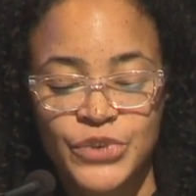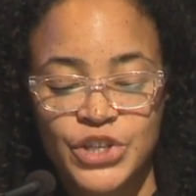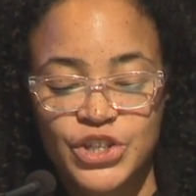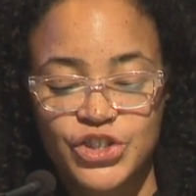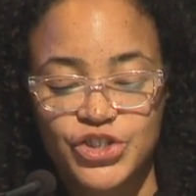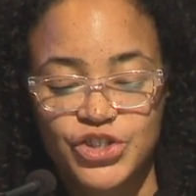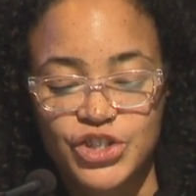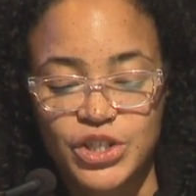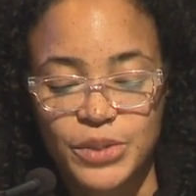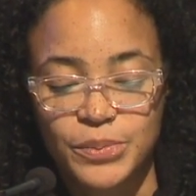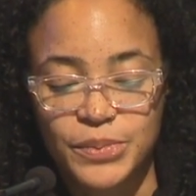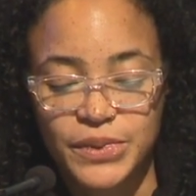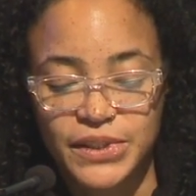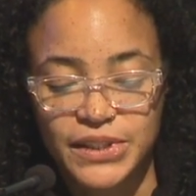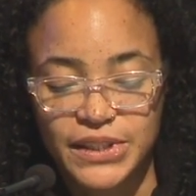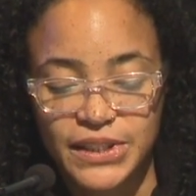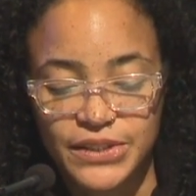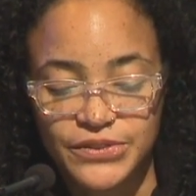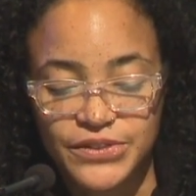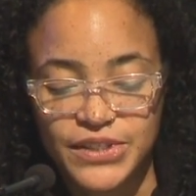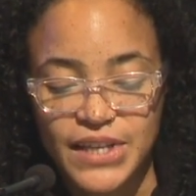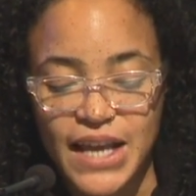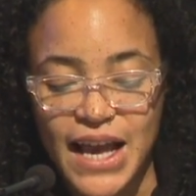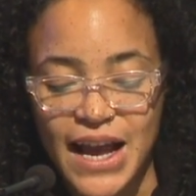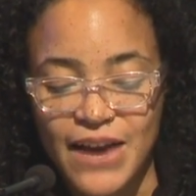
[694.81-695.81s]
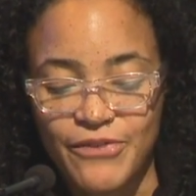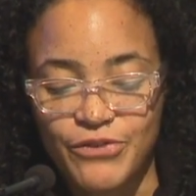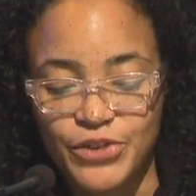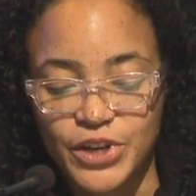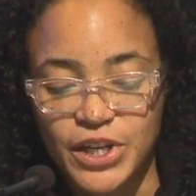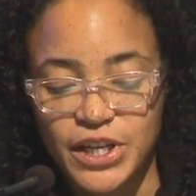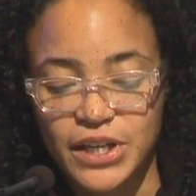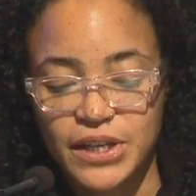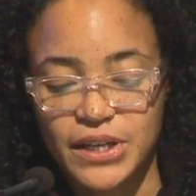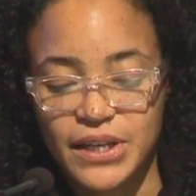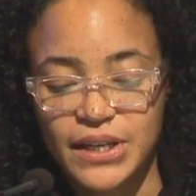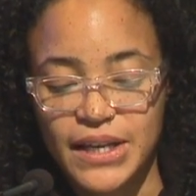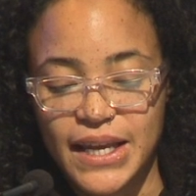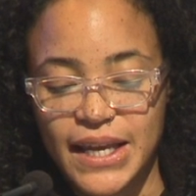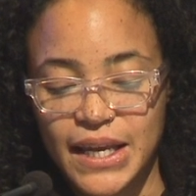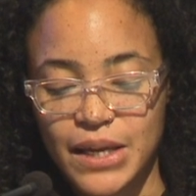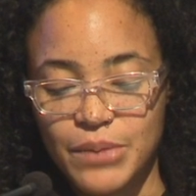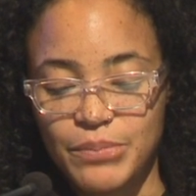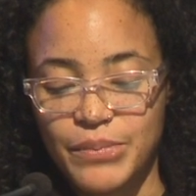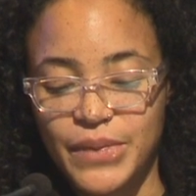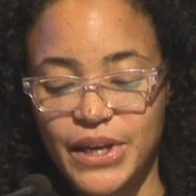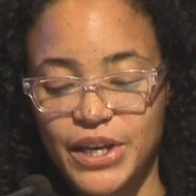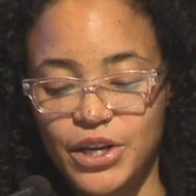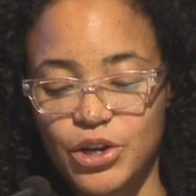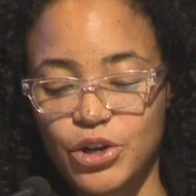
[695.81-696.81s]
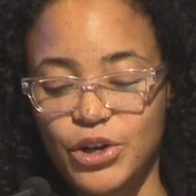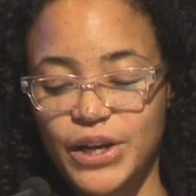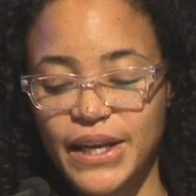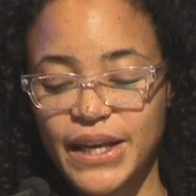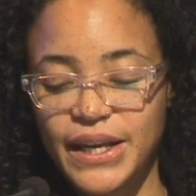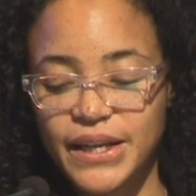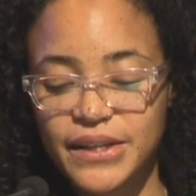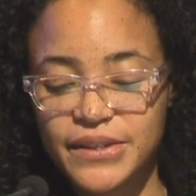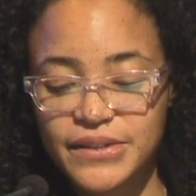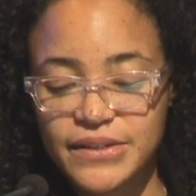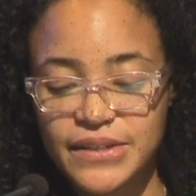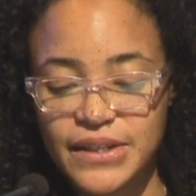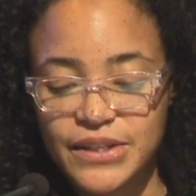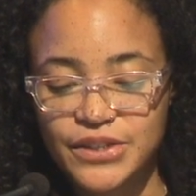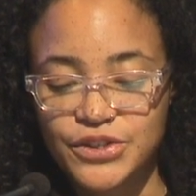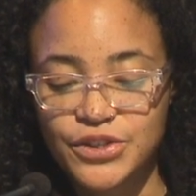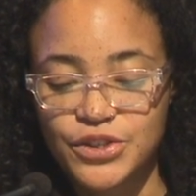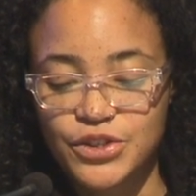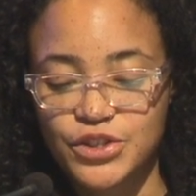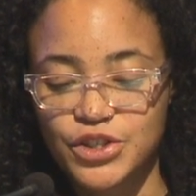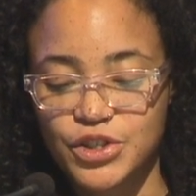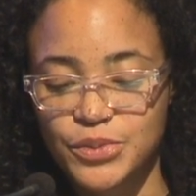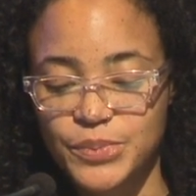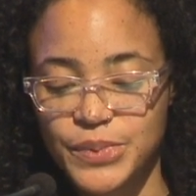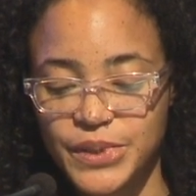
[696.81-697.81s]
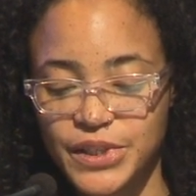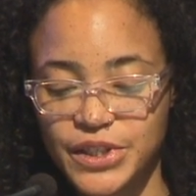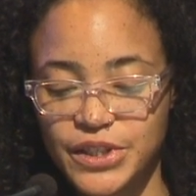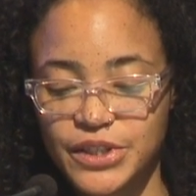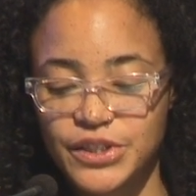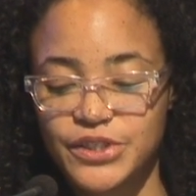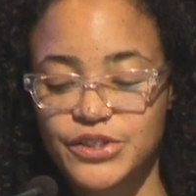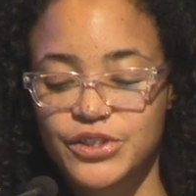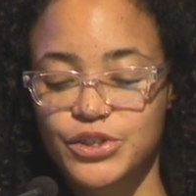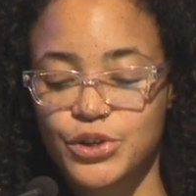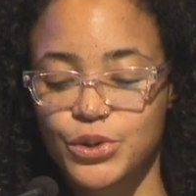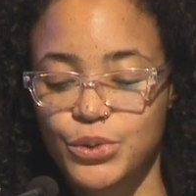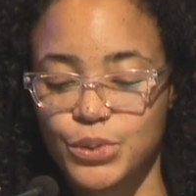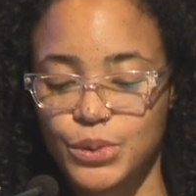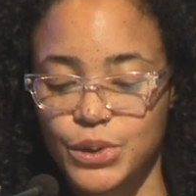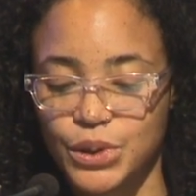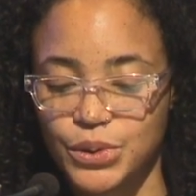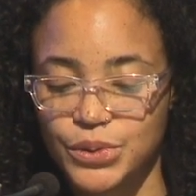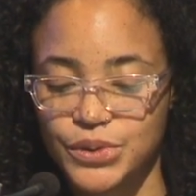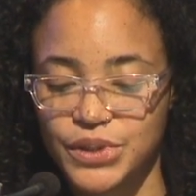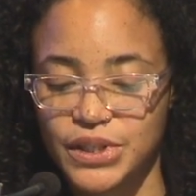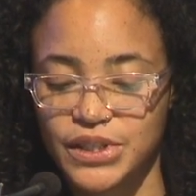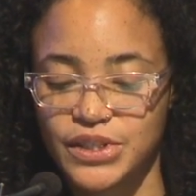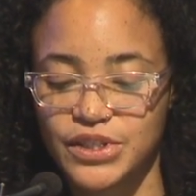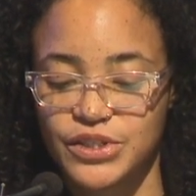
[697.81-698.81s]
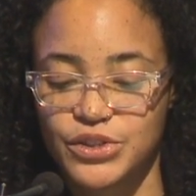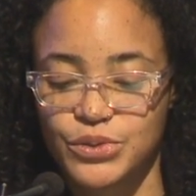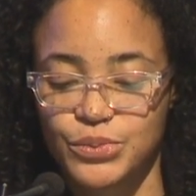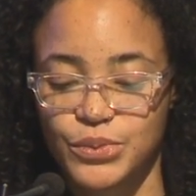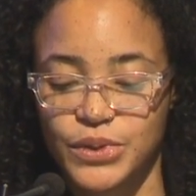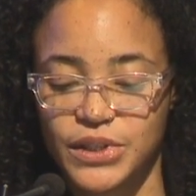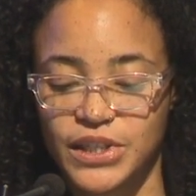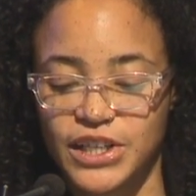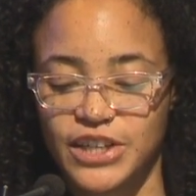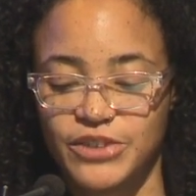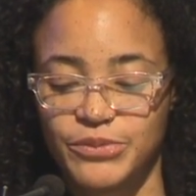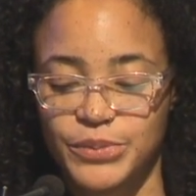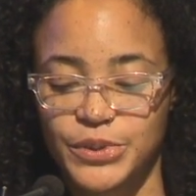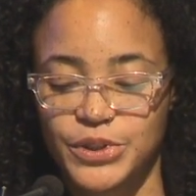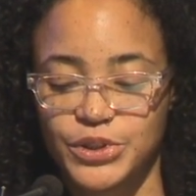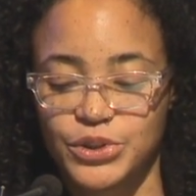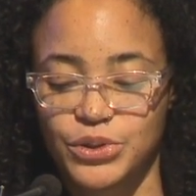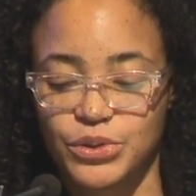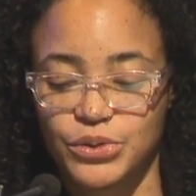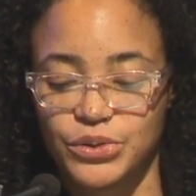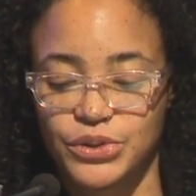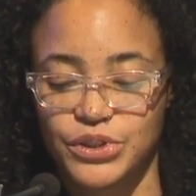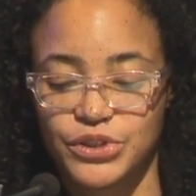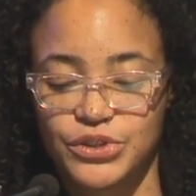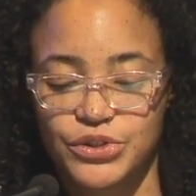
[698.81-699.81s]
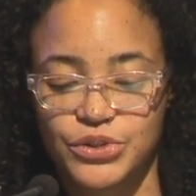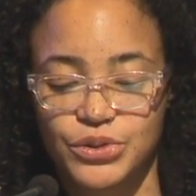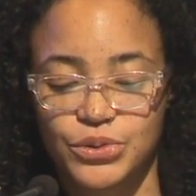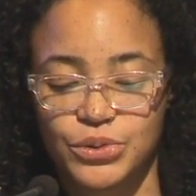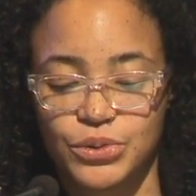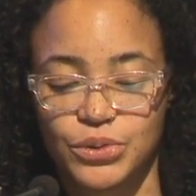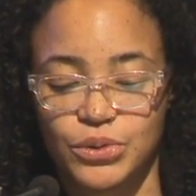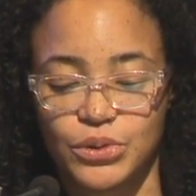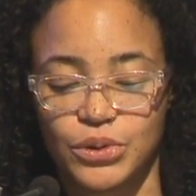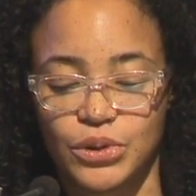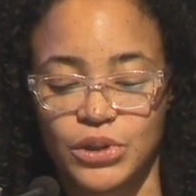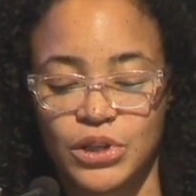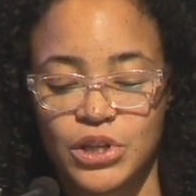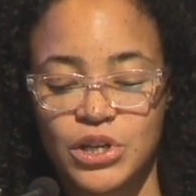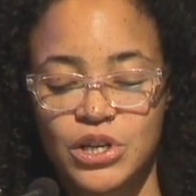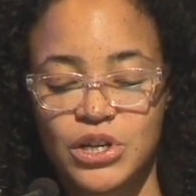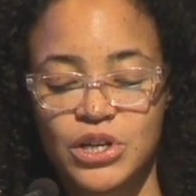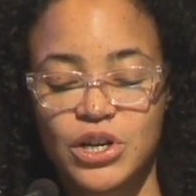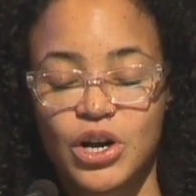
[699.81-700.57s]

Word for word: She believes African ape men are ancestors because, quote, it is what I've been told at school.